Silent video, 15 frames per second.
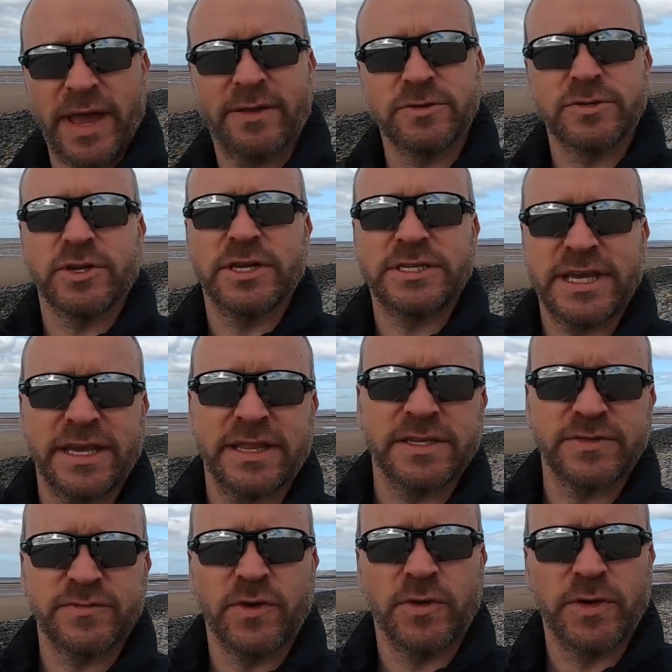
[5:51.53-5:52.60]
I'm just going to take
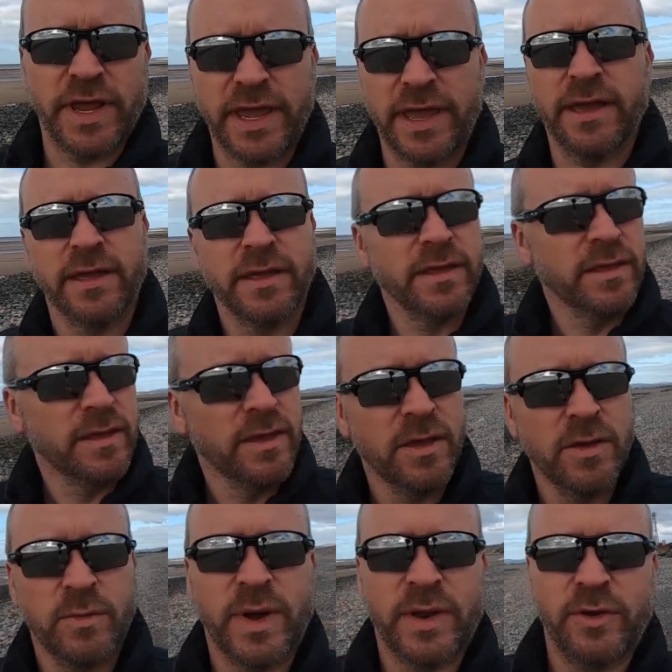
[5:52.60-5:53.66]
this road here,
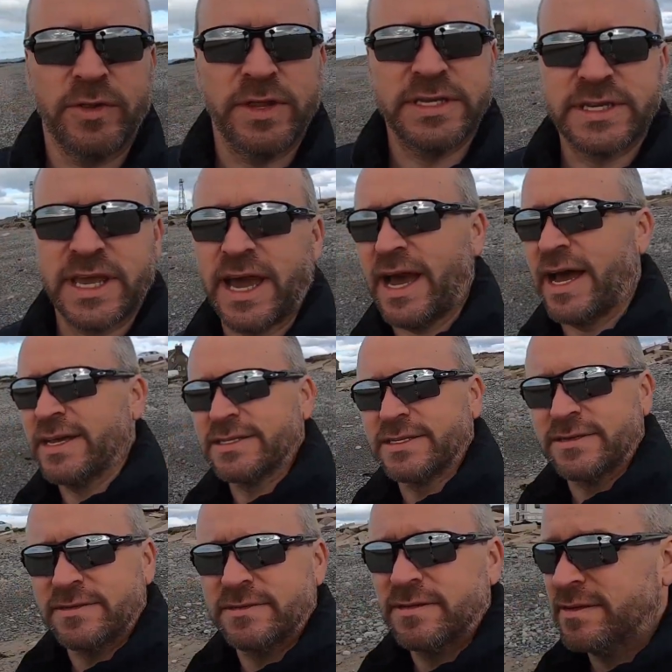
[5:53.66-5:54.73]
where all these cars and